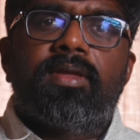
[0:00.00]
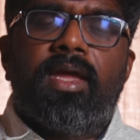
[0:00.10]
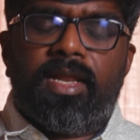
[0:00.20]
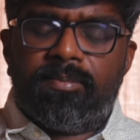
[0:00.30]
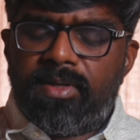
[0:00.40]

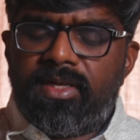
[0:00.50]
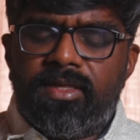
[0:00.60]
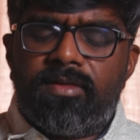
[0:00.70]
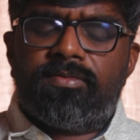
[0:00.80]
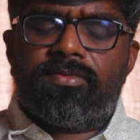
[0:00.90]
And I
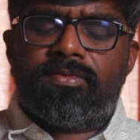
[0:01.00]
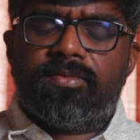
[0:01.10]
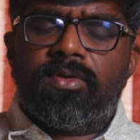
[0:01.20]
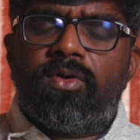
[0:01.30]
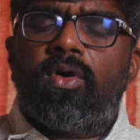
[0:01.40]
believe
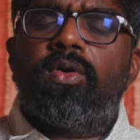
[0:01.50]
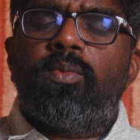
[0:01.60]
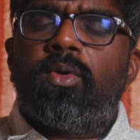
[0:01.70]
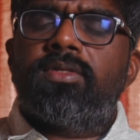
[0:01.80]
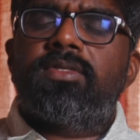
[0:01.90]
God
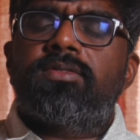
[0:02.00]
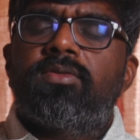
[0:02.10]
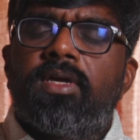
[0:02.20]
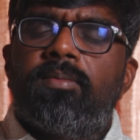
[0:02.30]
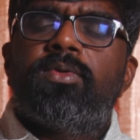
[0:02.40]
wants us
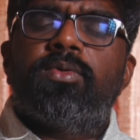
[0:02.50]
to come